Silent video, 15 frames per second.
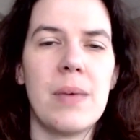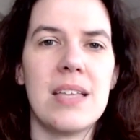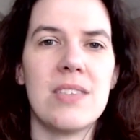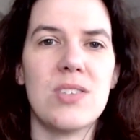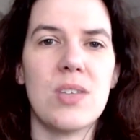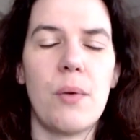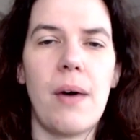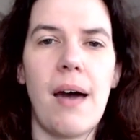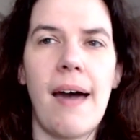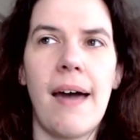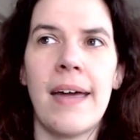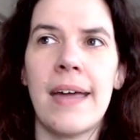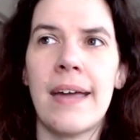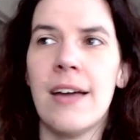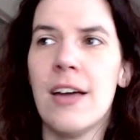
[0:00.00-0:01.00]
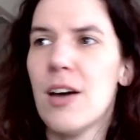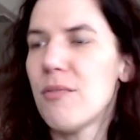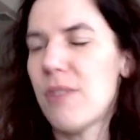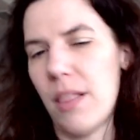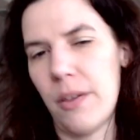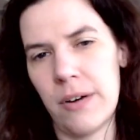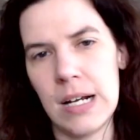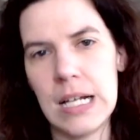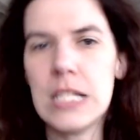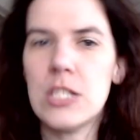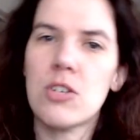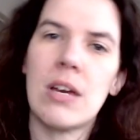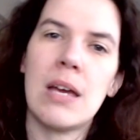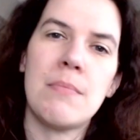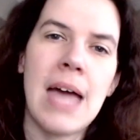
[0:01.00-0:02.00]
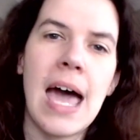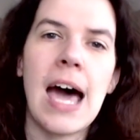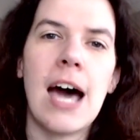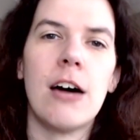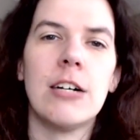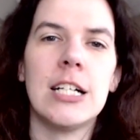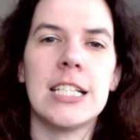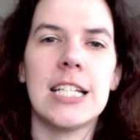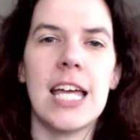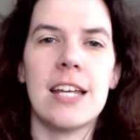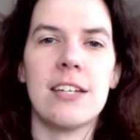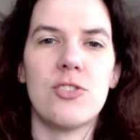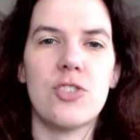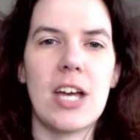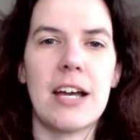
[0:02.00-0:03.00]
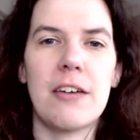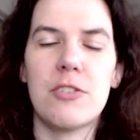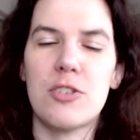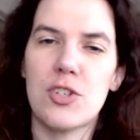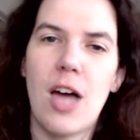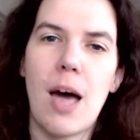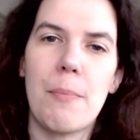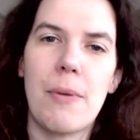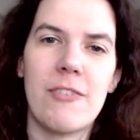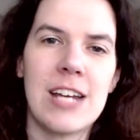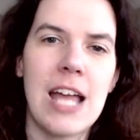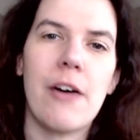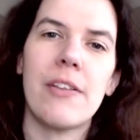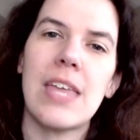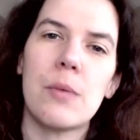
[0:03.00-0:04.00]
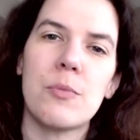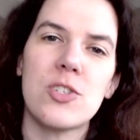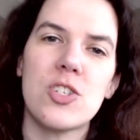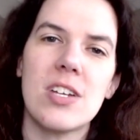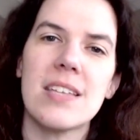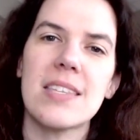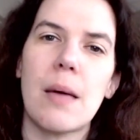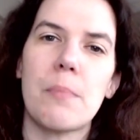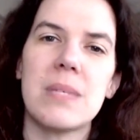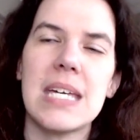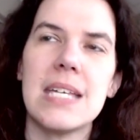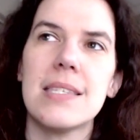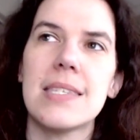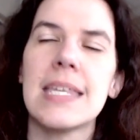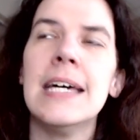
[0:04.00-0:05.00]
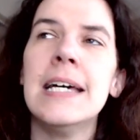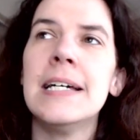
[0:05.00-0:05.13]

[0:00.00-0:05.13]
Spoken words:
And so I follow her on Instagram now and check out her shop every now and then when she does updates.